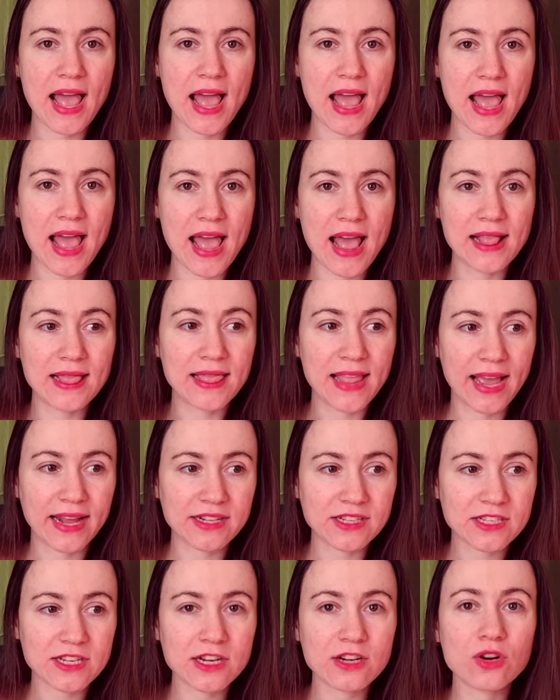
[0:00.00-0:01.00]
a
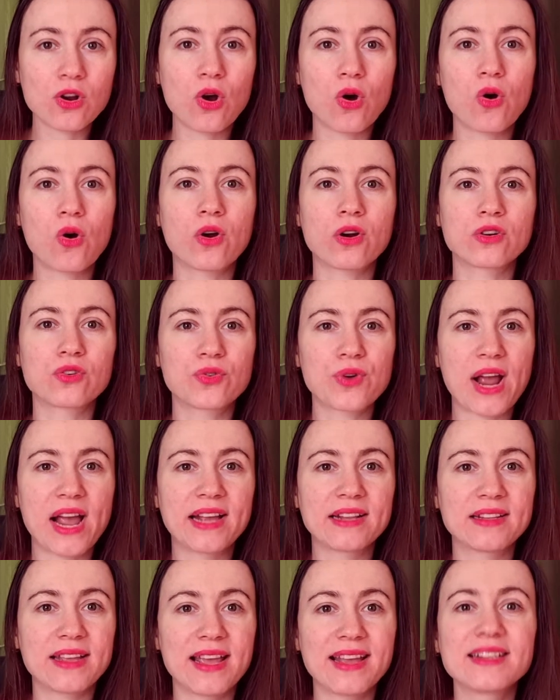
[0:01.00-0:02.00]
letter or
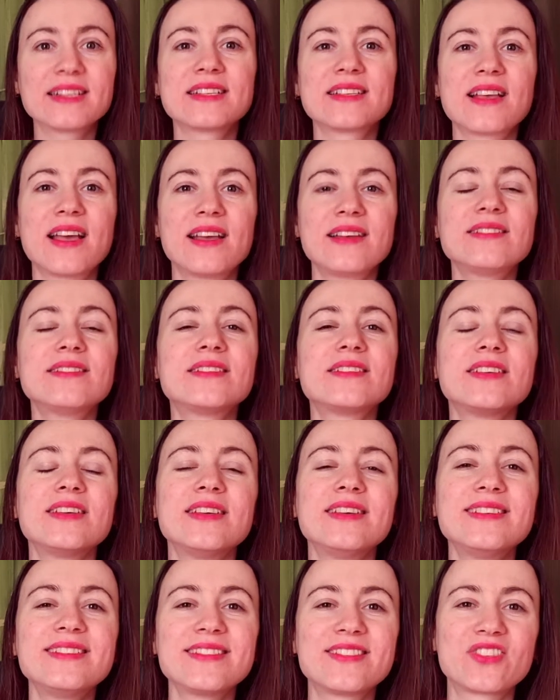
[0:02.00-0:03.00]
write an
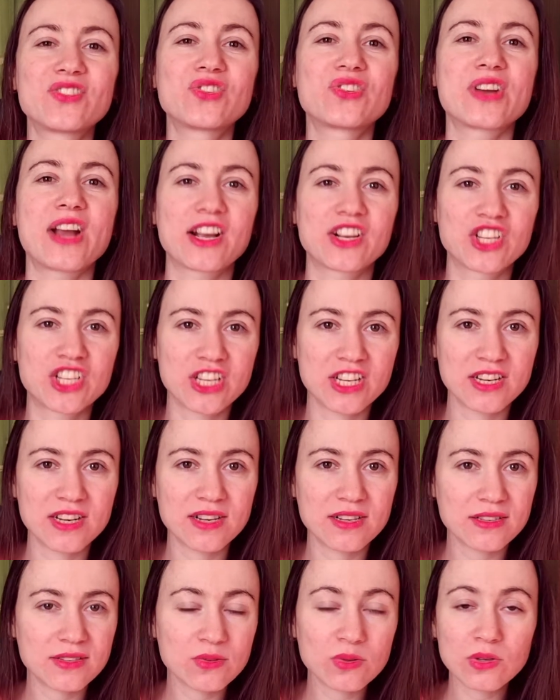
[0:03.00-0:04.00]
instruction,
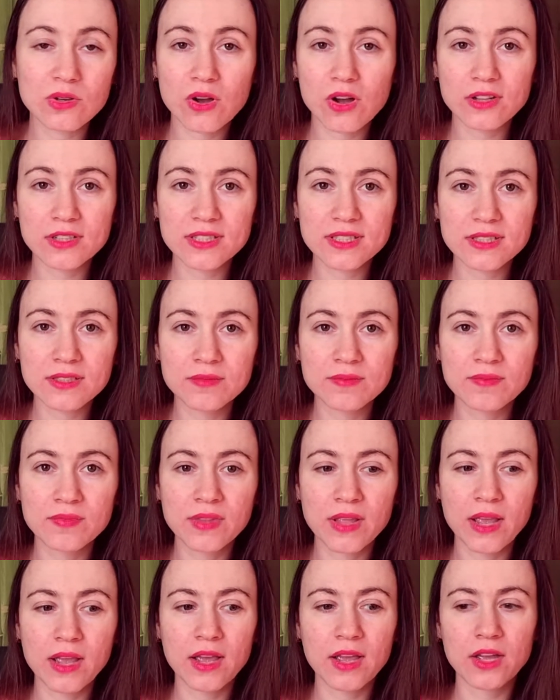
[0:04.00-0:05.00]
as we call it,
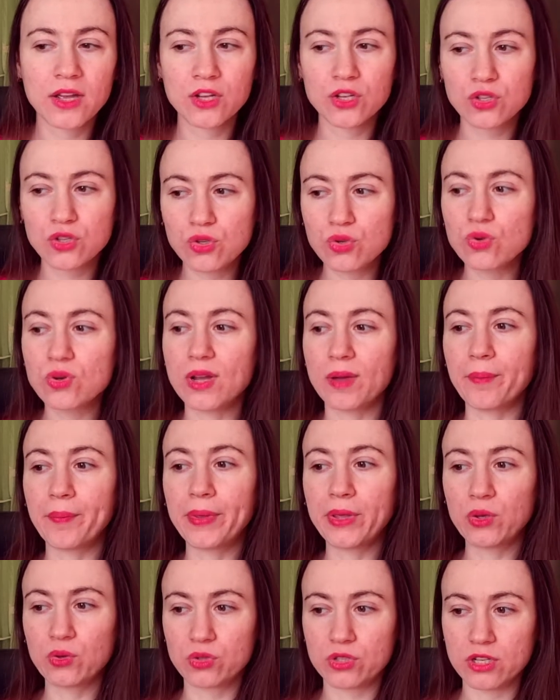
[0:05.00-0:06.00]
to
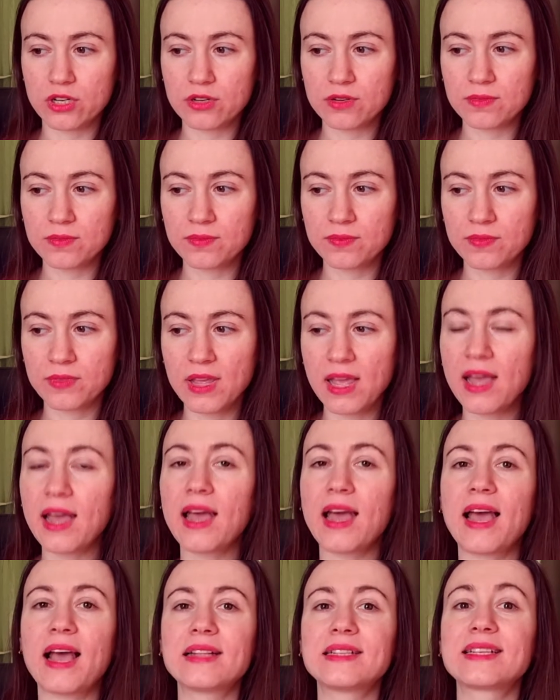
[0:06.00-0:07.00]
computer,
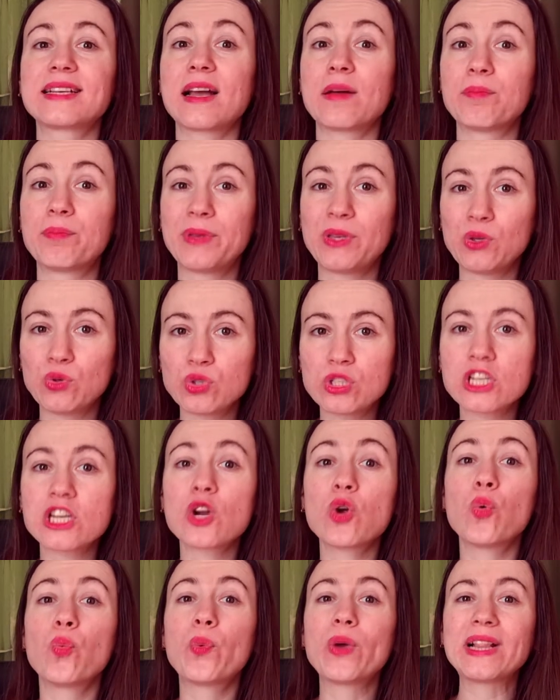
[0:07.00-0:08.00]
and computer
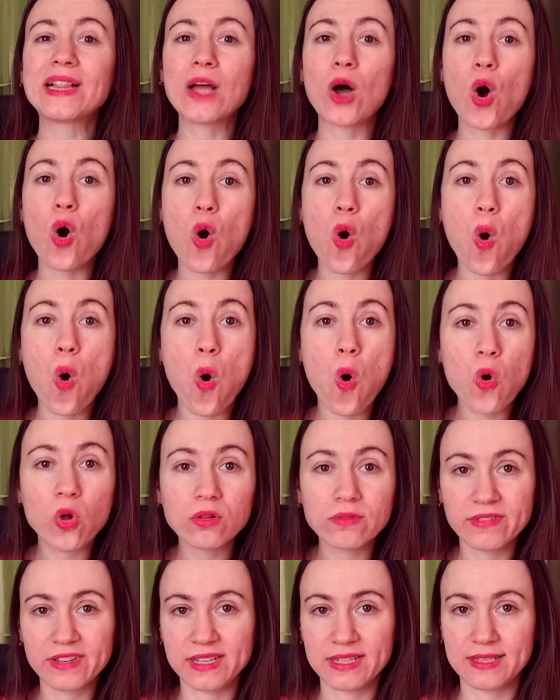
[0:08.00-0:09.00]
will
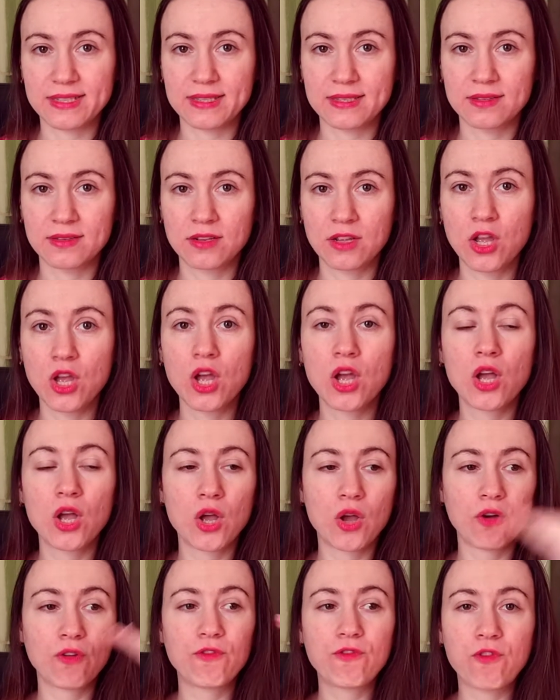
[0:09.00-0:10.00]
always
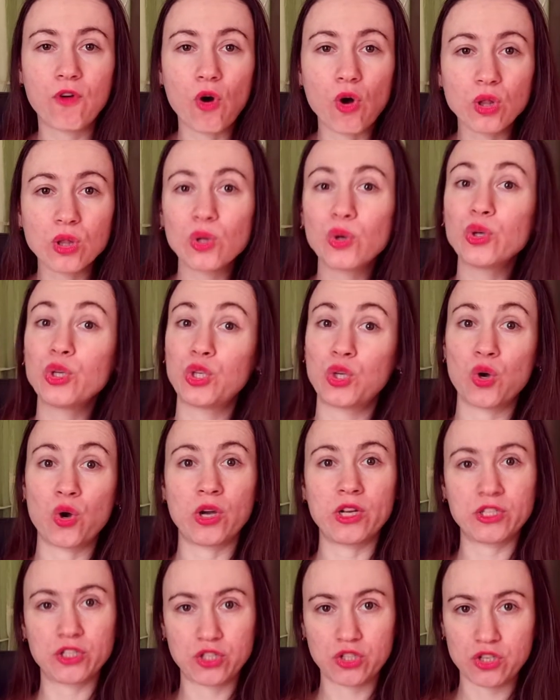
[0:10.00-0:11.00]
follow your
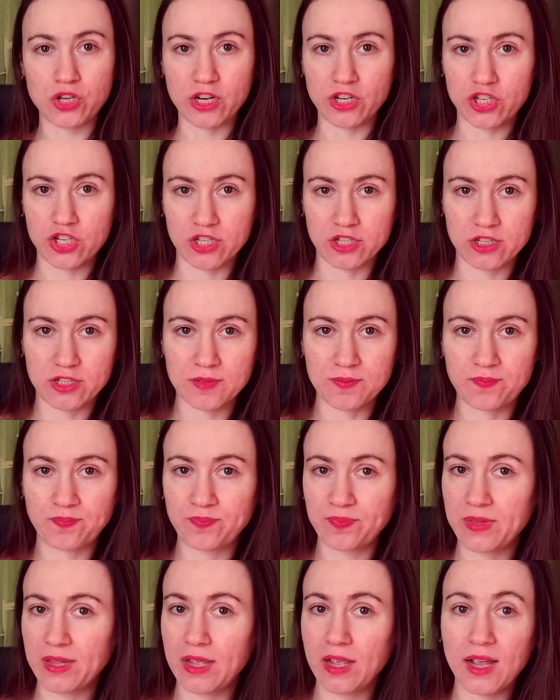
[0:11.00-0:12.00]
instructions.
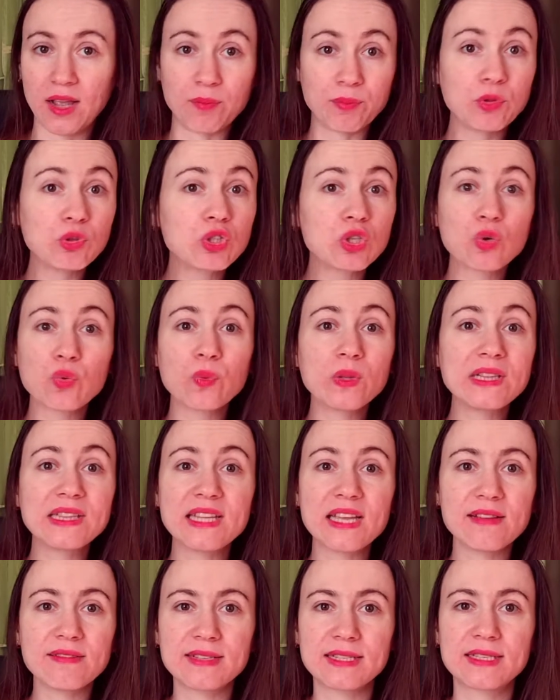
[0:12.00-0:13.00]
Computer will
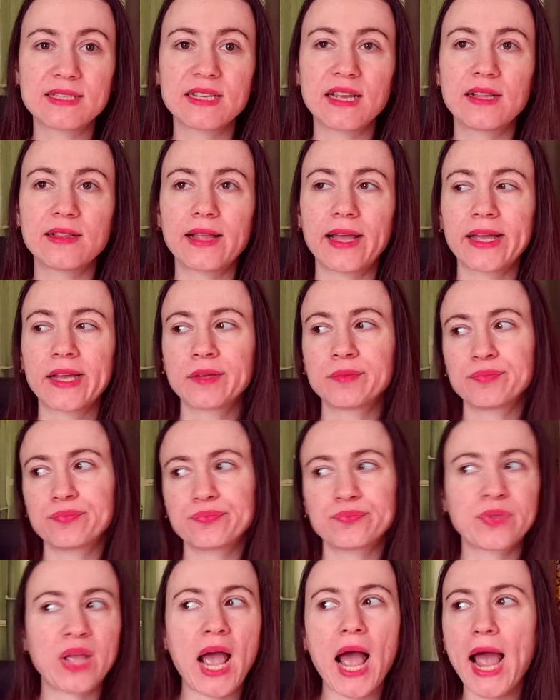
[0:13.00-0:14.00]
never say like,
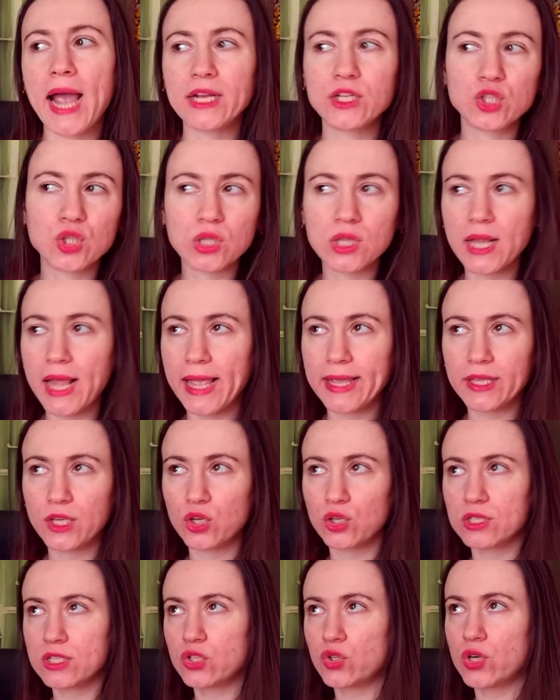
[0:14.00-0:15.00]
"I don't like your
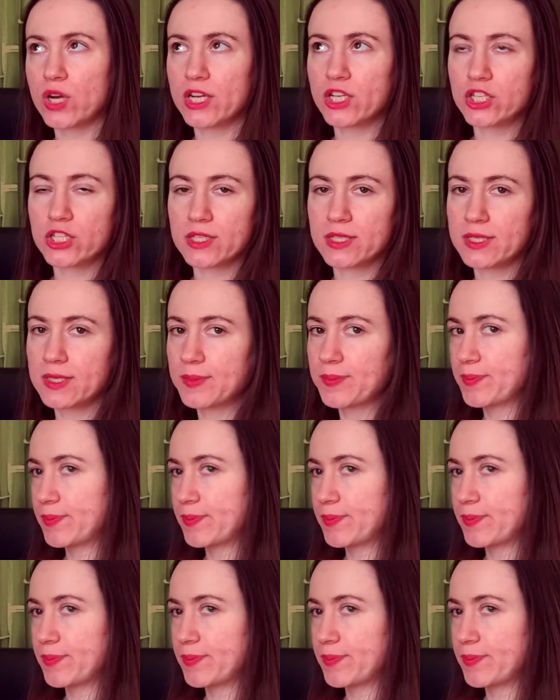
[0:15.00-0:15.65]
instructions,